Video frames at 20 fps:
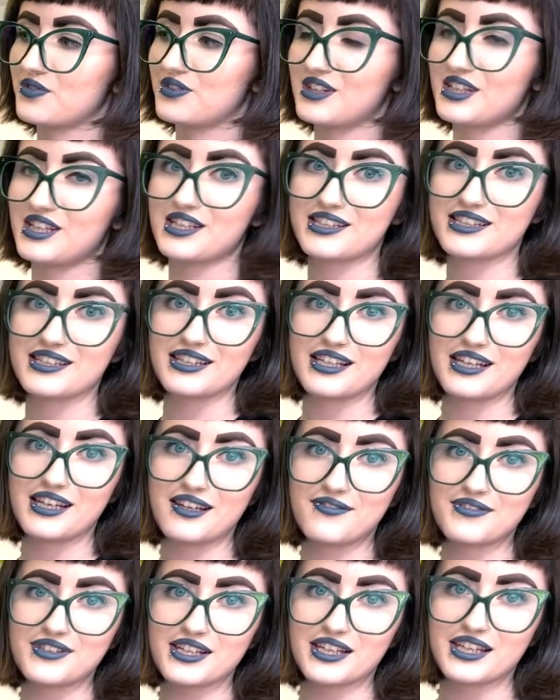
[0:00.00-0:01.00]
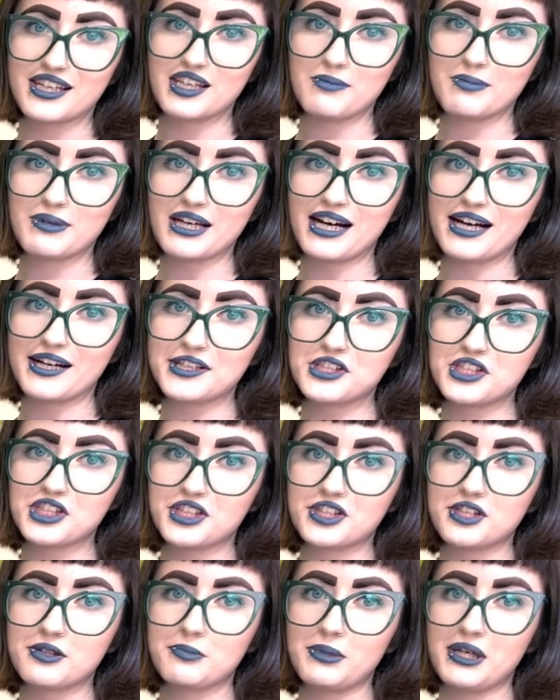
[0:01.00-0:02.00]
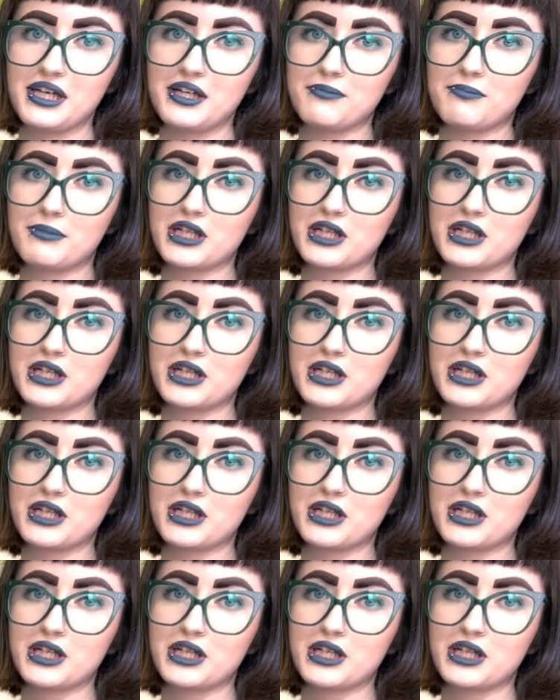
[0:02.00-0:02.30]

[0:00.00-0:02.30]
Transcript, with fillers: these leaves, I keep catching them in